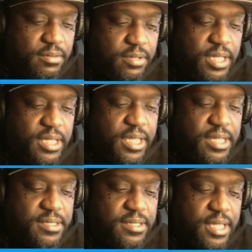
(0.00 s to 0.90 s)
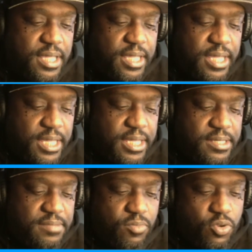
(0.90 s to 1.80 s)
He
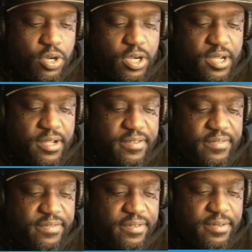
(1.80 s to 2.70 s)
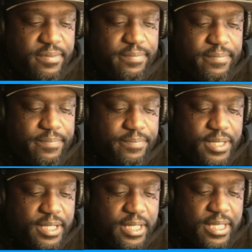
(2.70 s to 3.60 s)
is more of
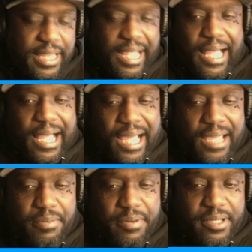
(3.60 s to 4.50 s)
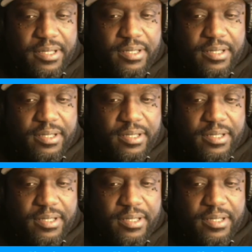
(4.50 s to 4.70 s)
like a hybrid.